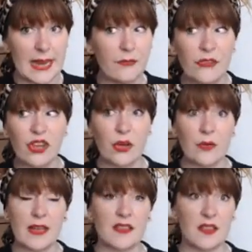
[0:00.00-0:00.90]
And if for
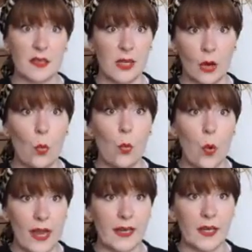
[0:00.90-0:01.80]
you that's,
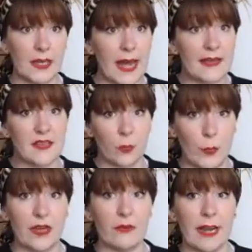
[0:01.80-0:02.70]
1 class a
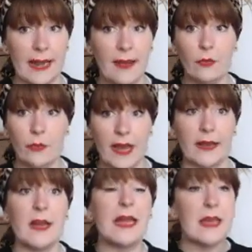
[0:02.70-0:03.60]
week right now,
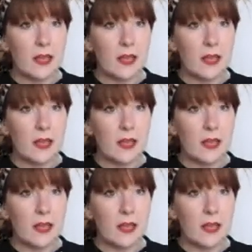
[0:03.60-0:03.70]
great.